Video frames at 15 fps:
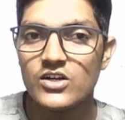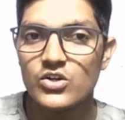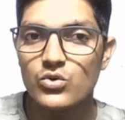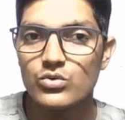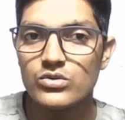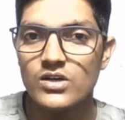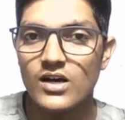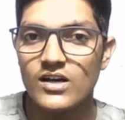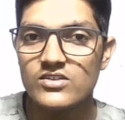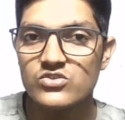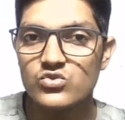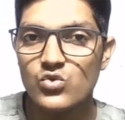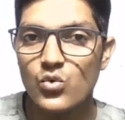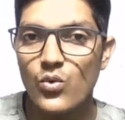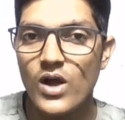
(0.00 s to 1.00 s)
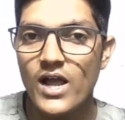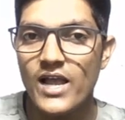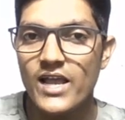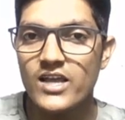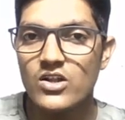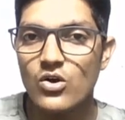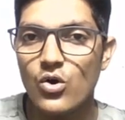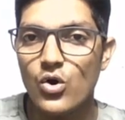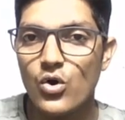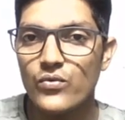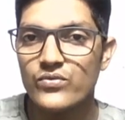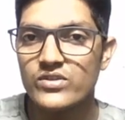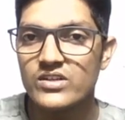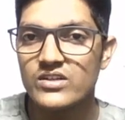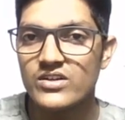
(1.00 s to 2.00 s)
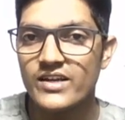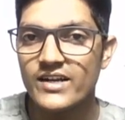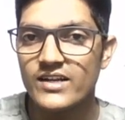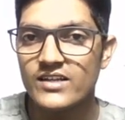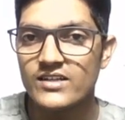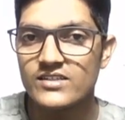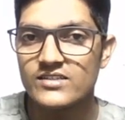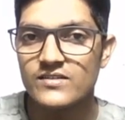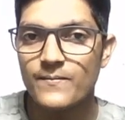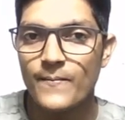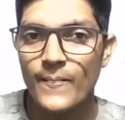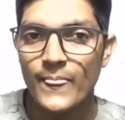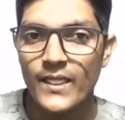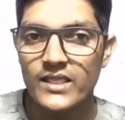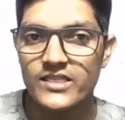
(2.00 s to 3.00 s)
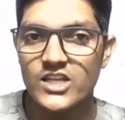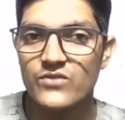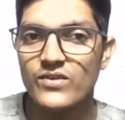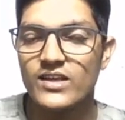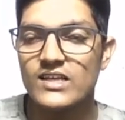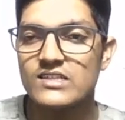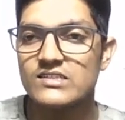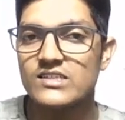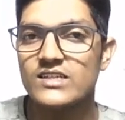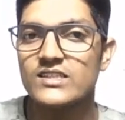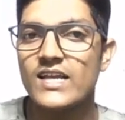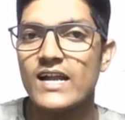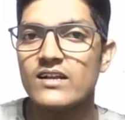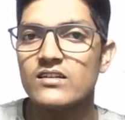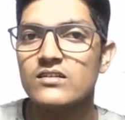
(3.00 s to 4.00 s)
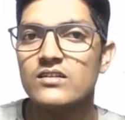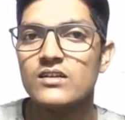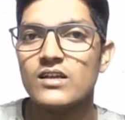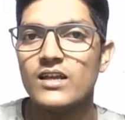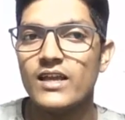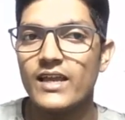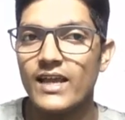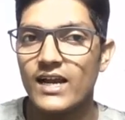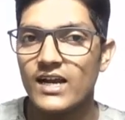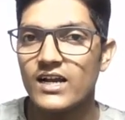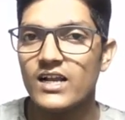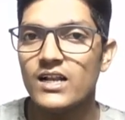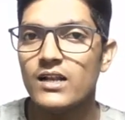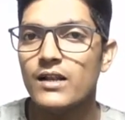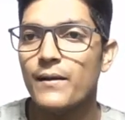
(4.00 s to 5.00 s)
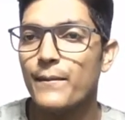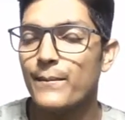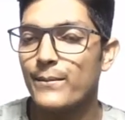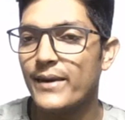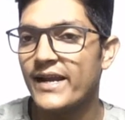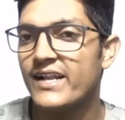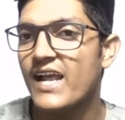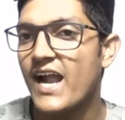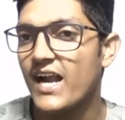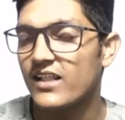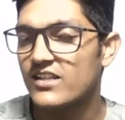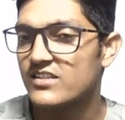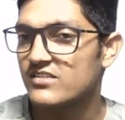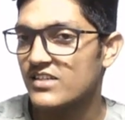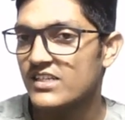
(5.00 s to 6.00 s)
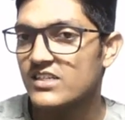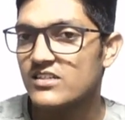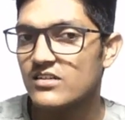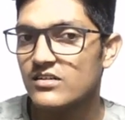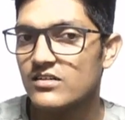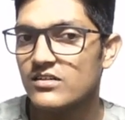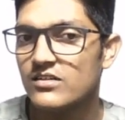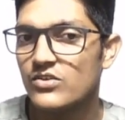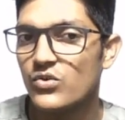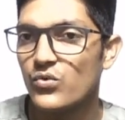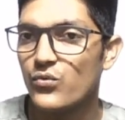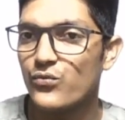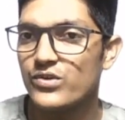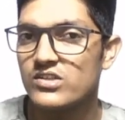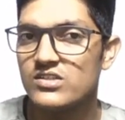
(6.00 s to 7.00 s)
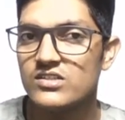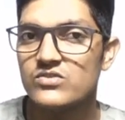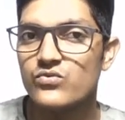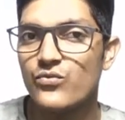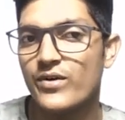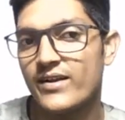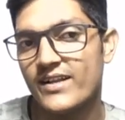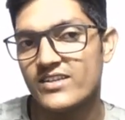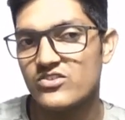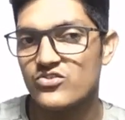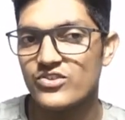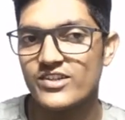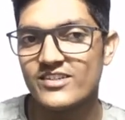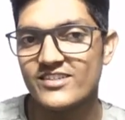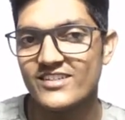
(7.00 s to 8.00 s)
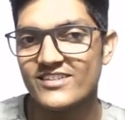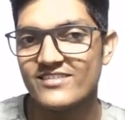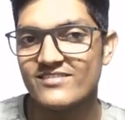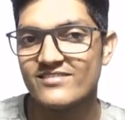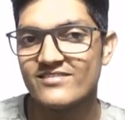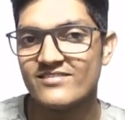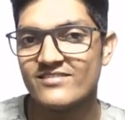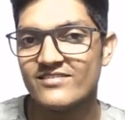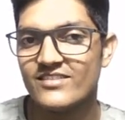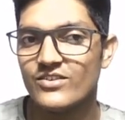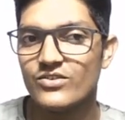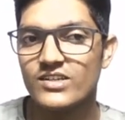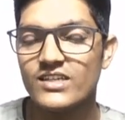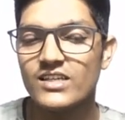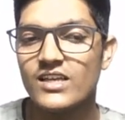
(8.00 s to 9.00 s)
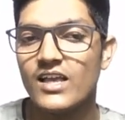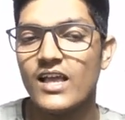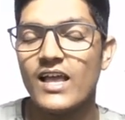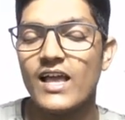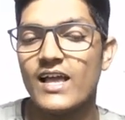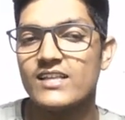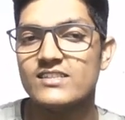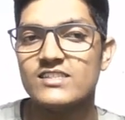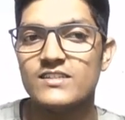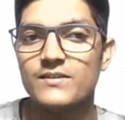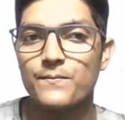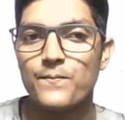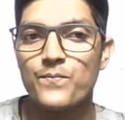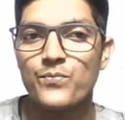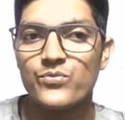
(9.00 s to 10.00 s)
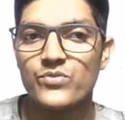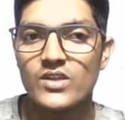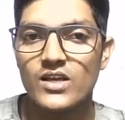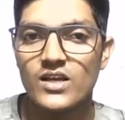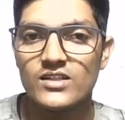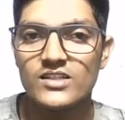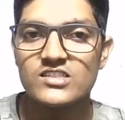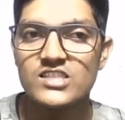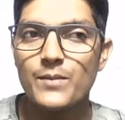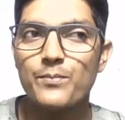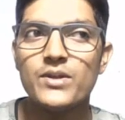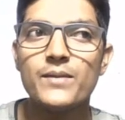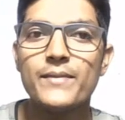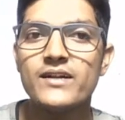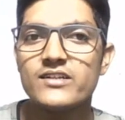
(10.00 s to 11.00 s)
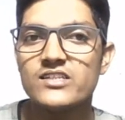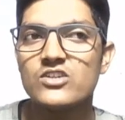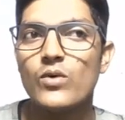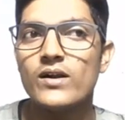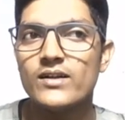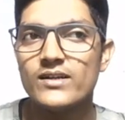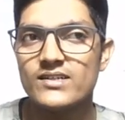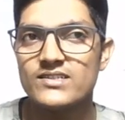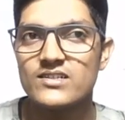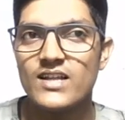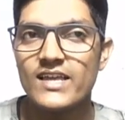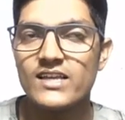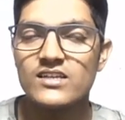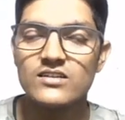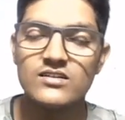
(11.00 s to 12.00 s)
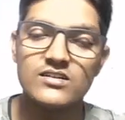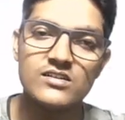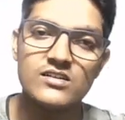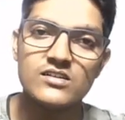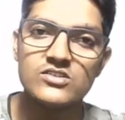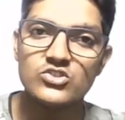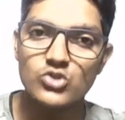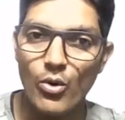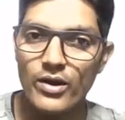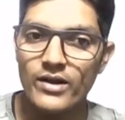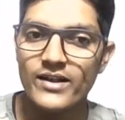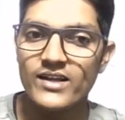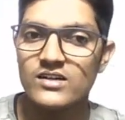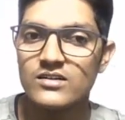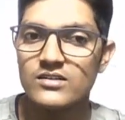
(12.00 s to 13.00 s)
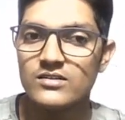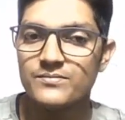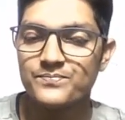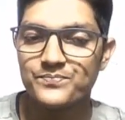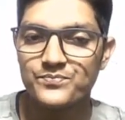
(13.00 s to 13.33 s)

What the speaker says: to the square of the radius. Then we can say that angle made at the center, which is 1 asteradian. Okay, and see the supplementary quantities like solid angle,